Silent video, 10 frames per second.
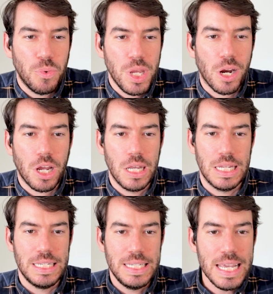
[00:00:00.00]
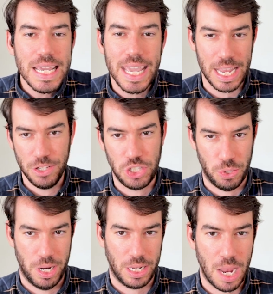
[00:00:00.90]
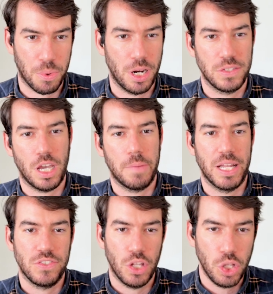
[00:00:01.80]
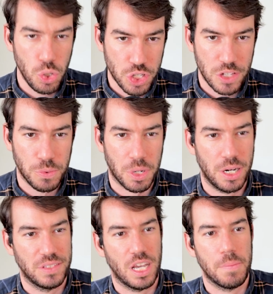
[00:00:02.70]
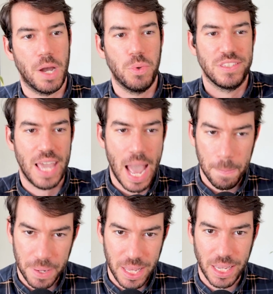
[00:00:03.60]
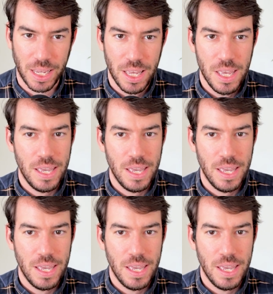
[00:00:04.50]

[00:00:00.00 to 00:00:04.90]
We are going to dig into it. Okay, we're going to talk about solutions. We're going to talk about what's happening.